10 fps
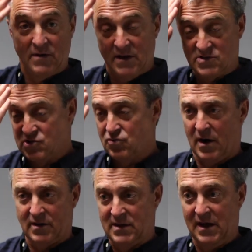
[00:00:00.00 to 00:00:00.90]

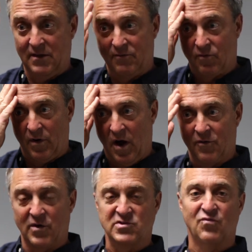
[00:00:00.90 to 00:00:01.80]
struck
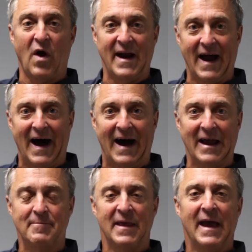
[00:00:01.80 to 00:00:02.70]
over his right
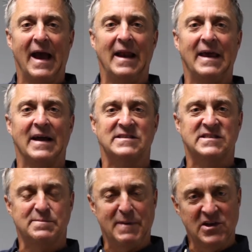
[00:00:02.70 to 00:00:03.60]
eye, and he had
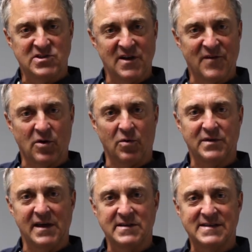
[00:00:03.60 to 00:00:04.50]
speech
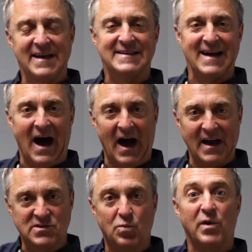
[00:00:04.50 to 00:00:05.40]
difficulties. His
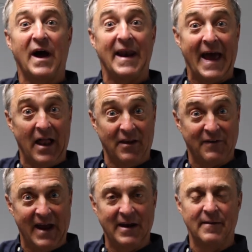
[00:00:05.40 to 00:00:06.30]
eyes would not
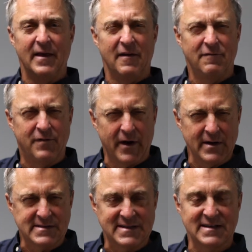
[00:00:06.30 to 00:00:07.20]
elevate,
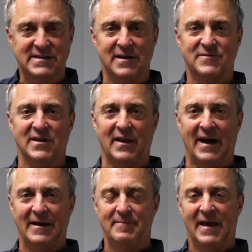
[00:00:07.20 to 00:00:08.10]
very sensitive to
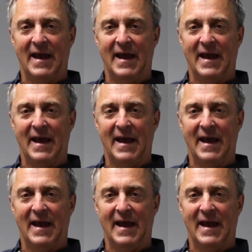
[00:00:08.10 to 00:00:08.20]
light.